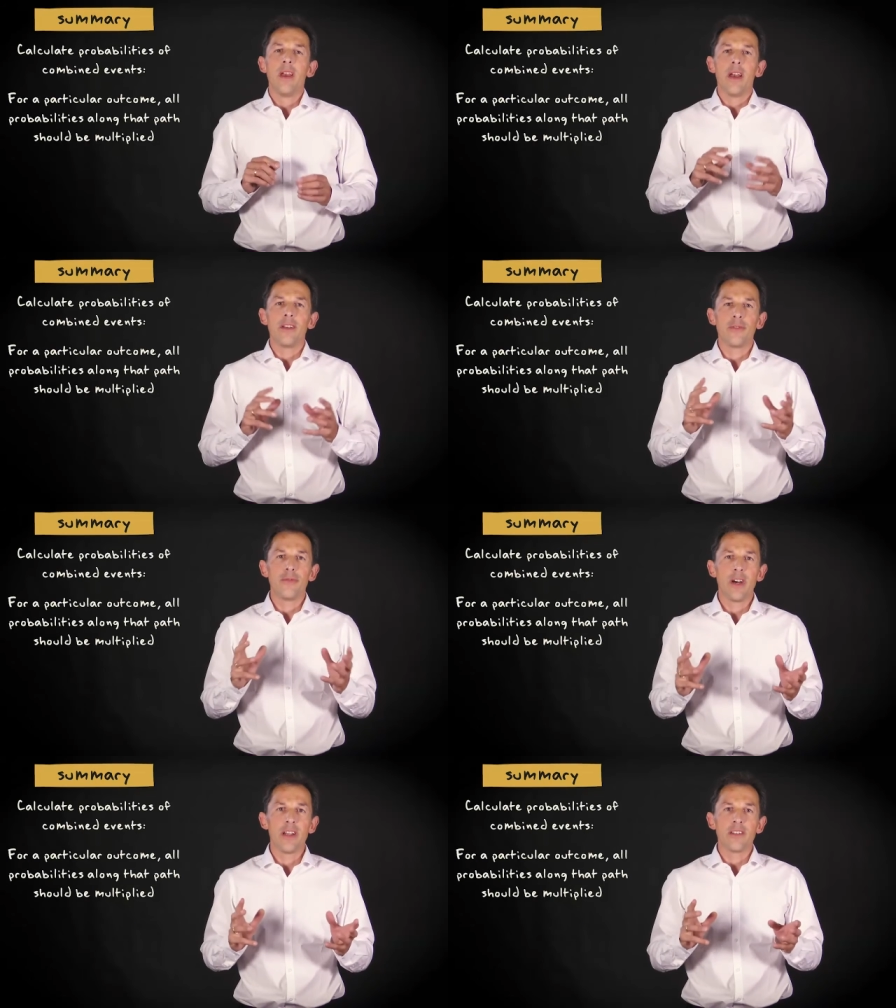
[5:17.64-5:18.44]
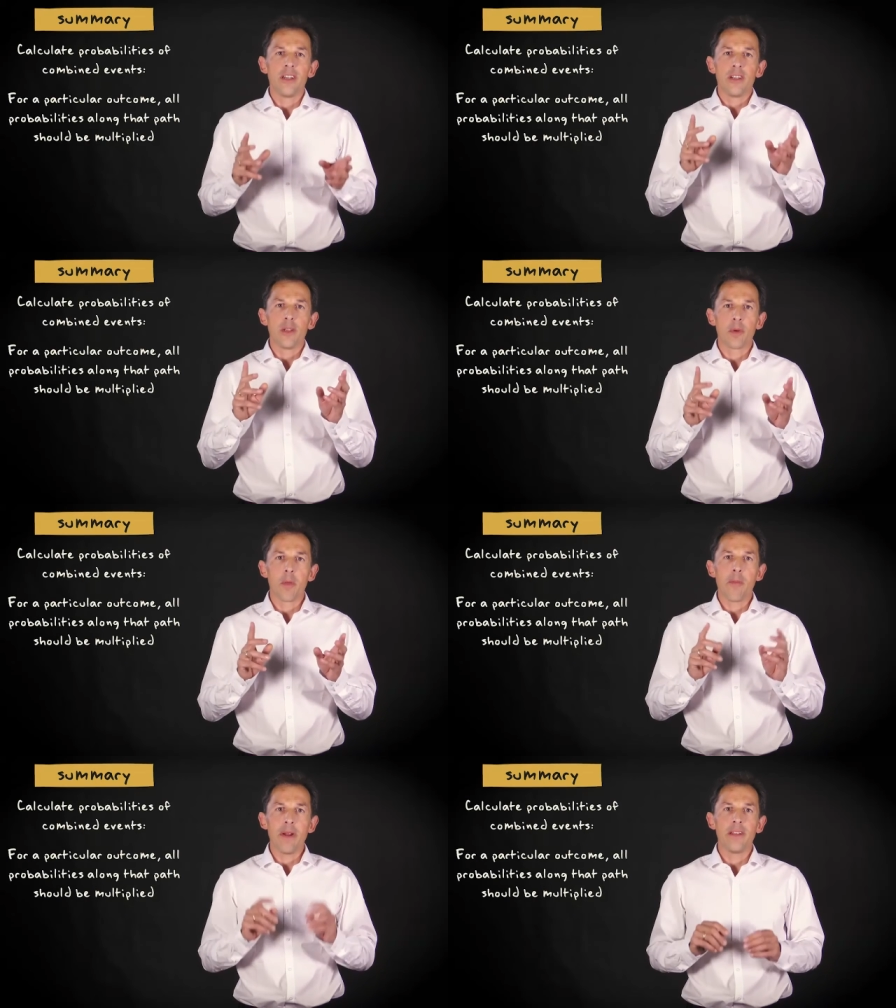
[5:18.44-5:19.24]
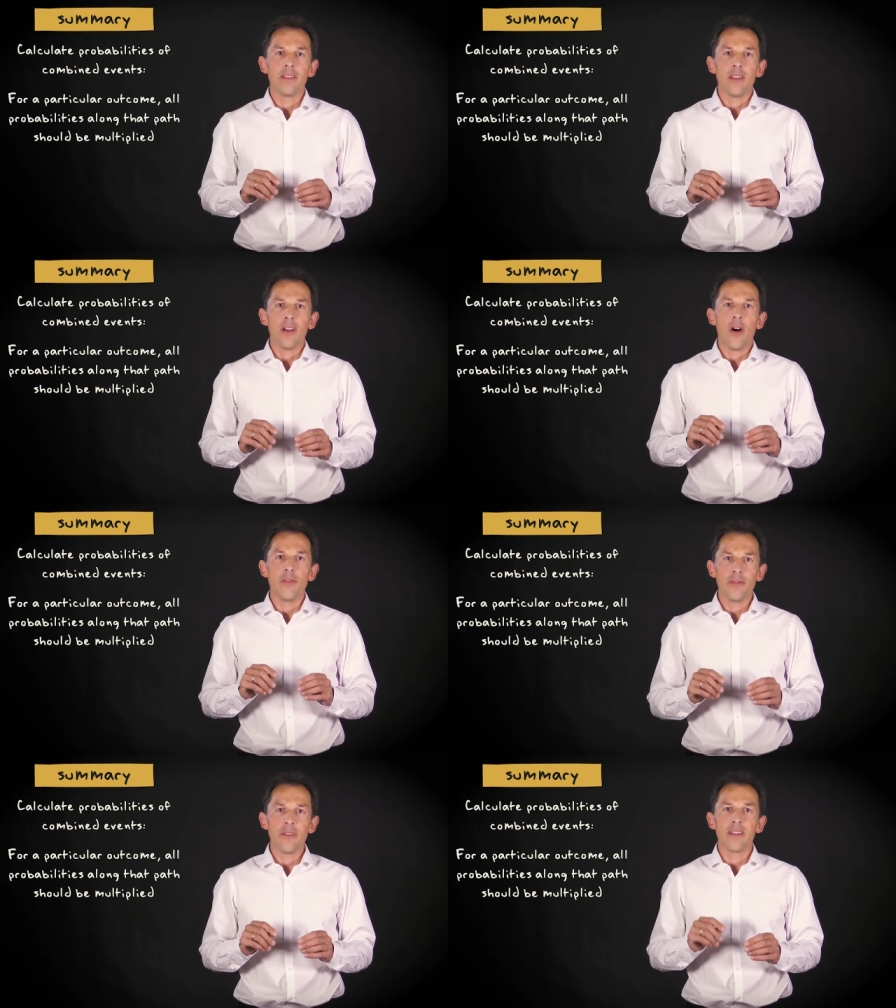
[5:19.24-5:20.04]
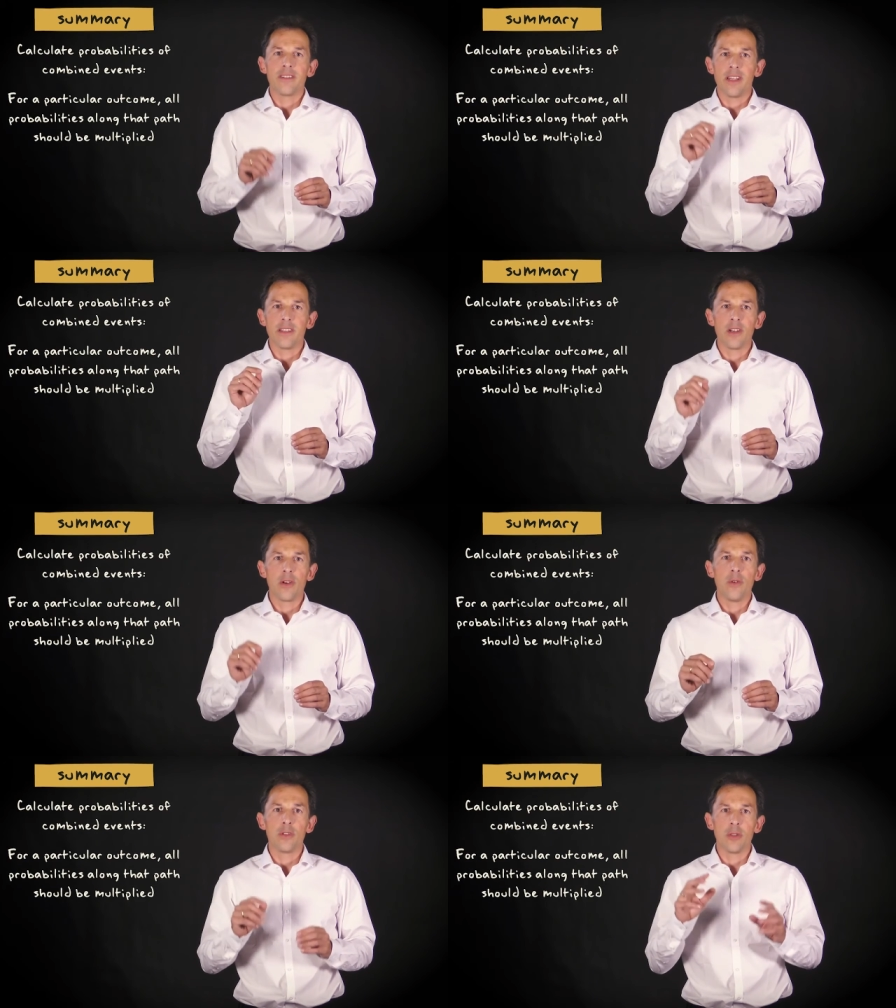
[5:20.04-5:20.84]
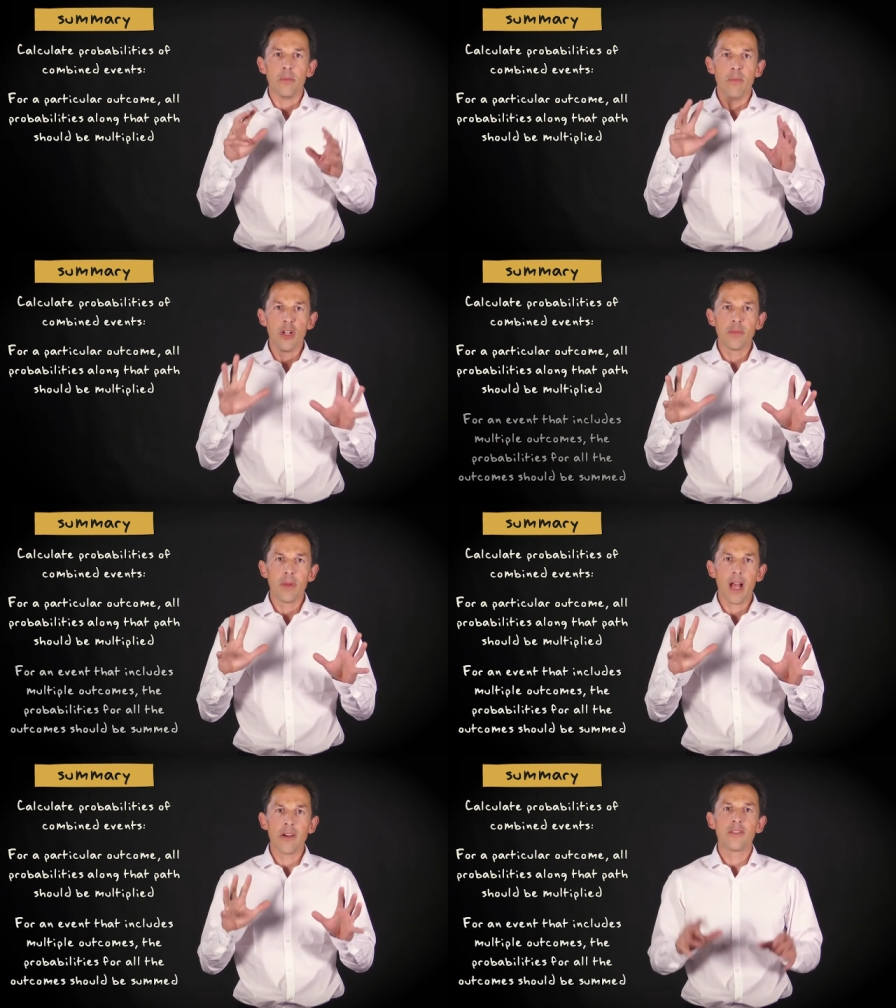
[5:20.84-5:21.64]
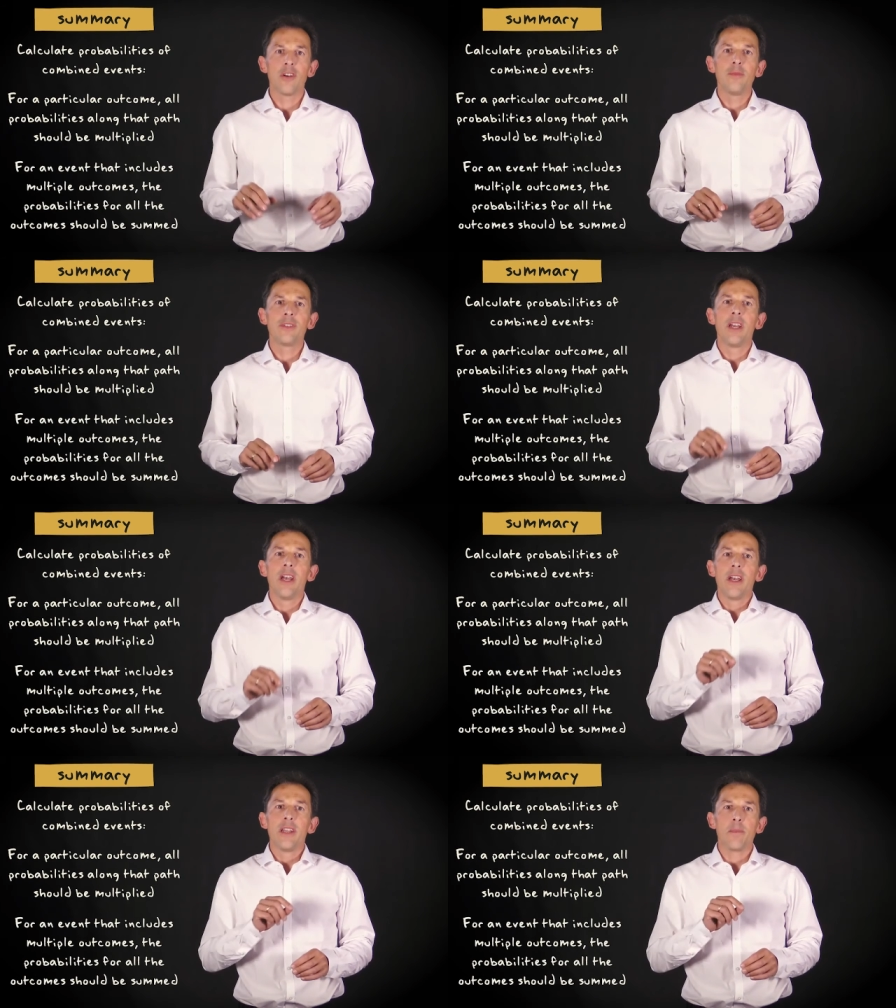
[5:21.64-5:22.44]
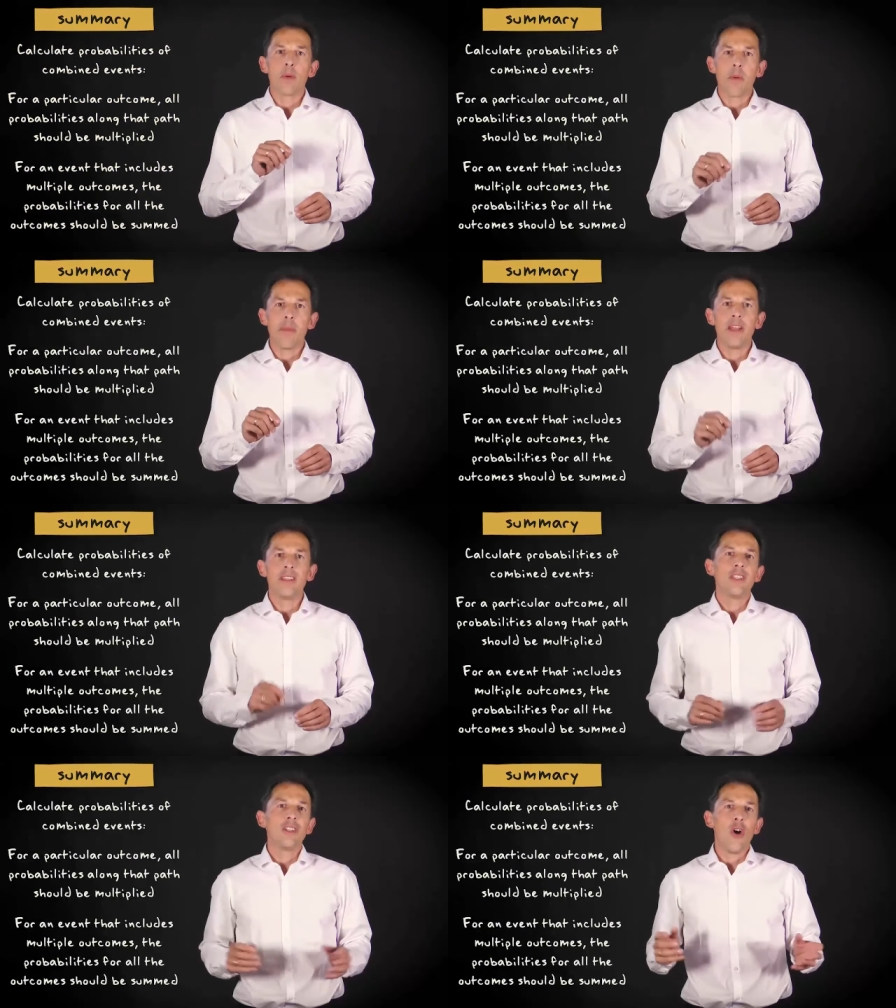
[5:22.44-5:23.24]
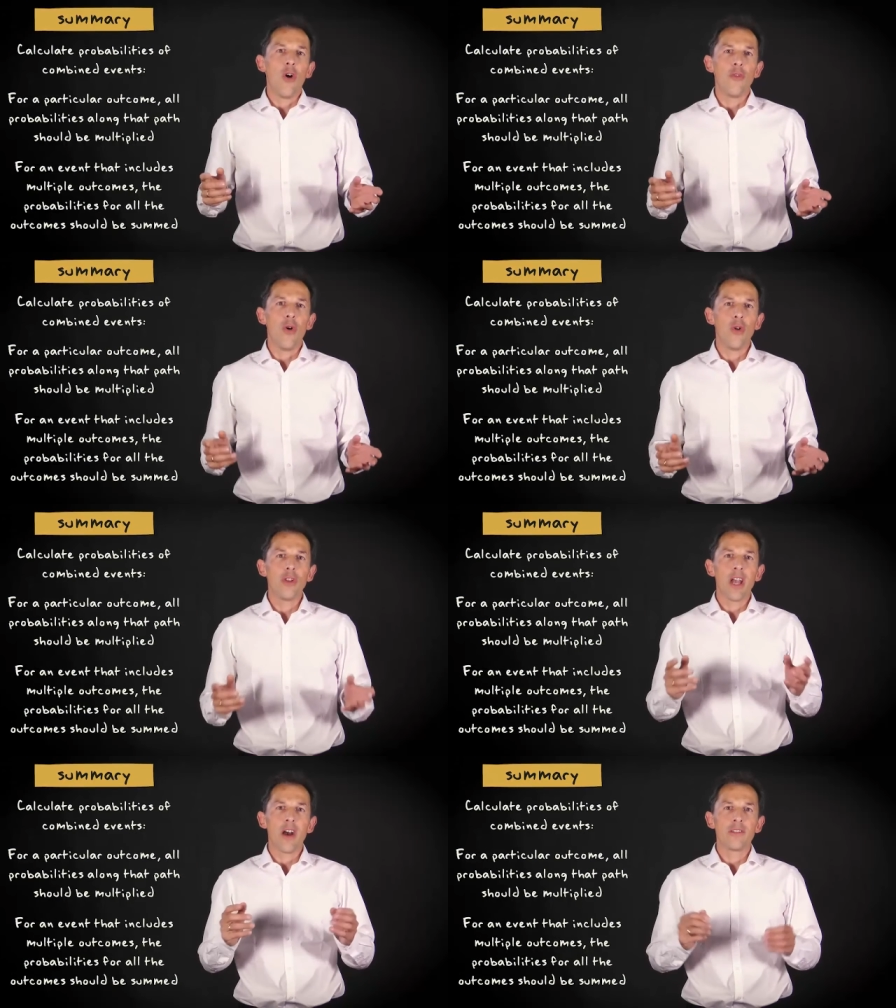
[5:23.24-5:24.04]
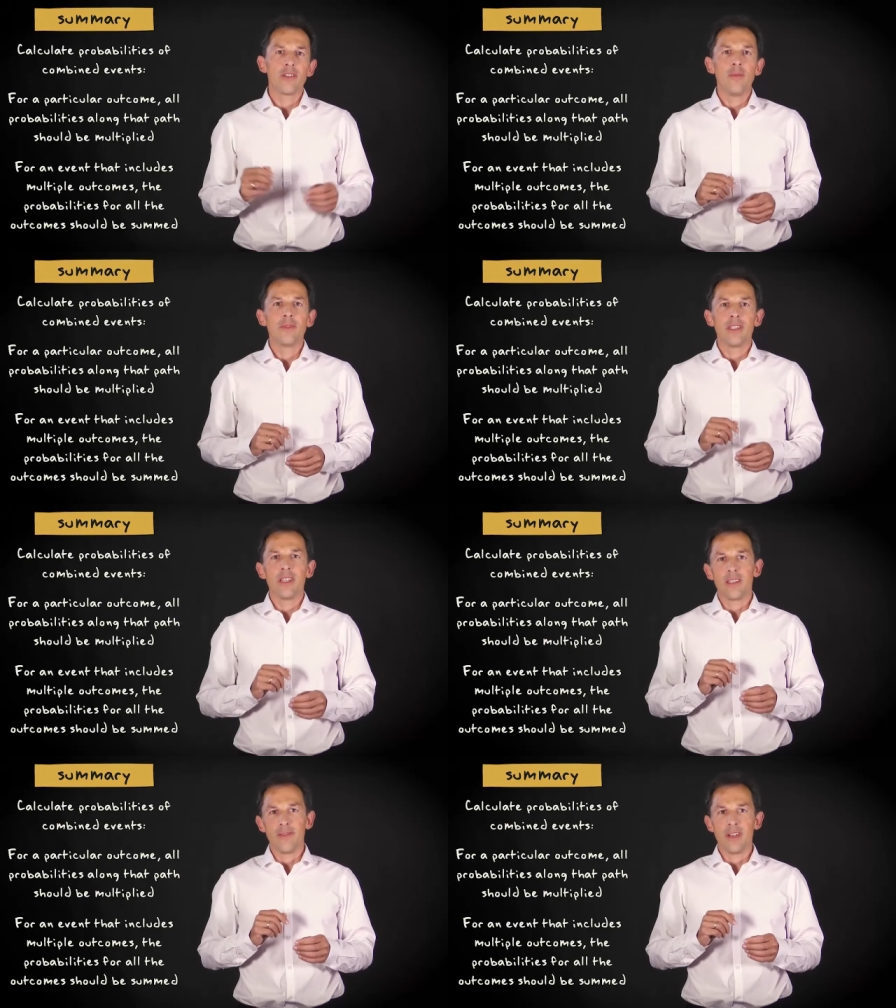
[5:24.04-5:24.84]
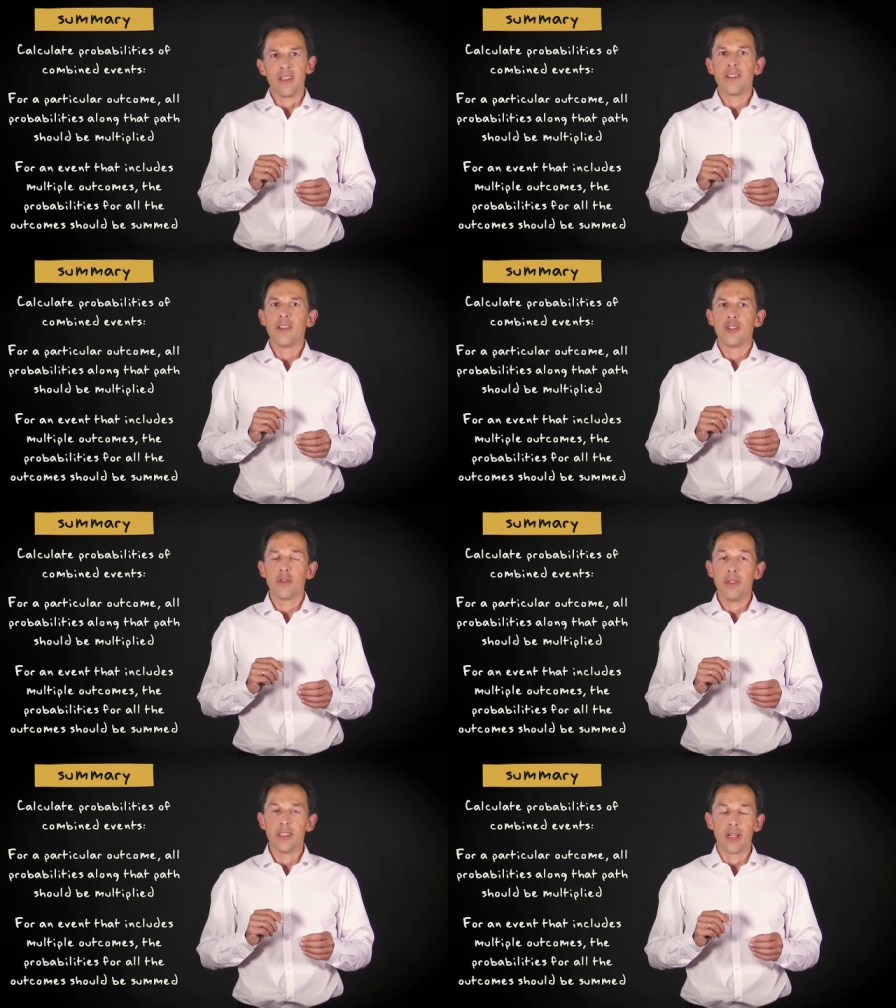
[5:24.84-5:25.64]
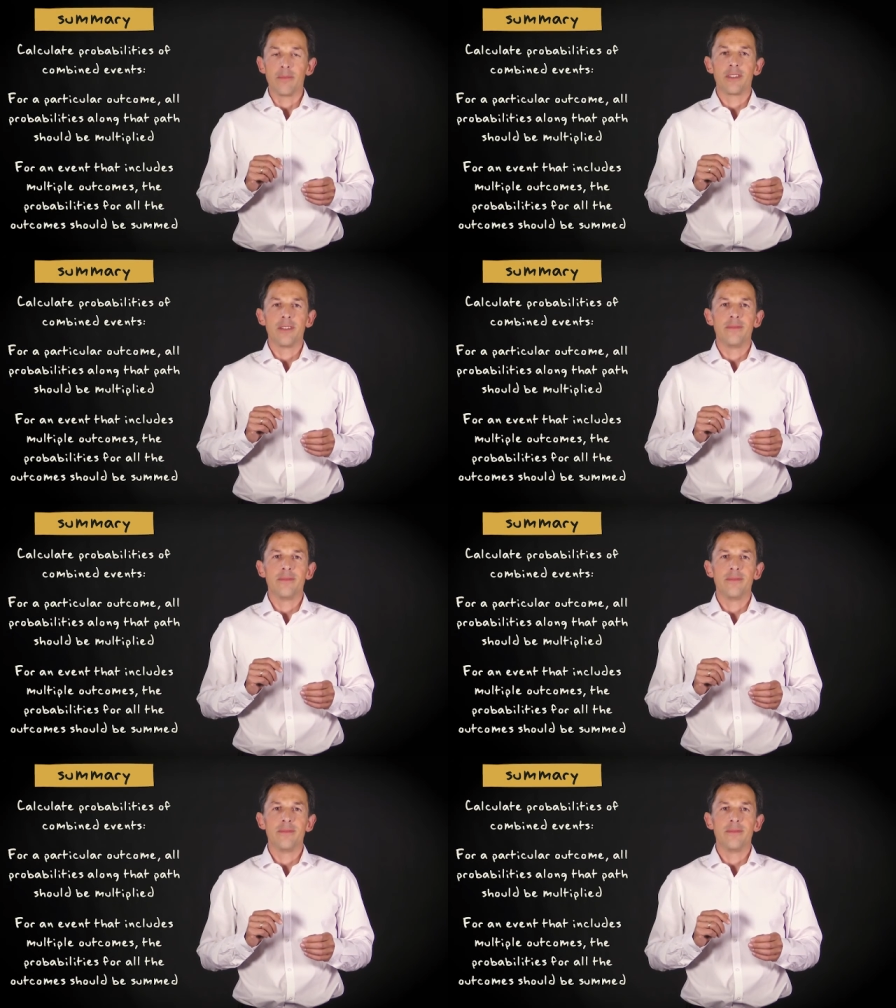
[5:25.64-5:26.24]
and to find the probability of an event that includes multiple outcomes, the probabilities of all the outcomes in that event should be summed.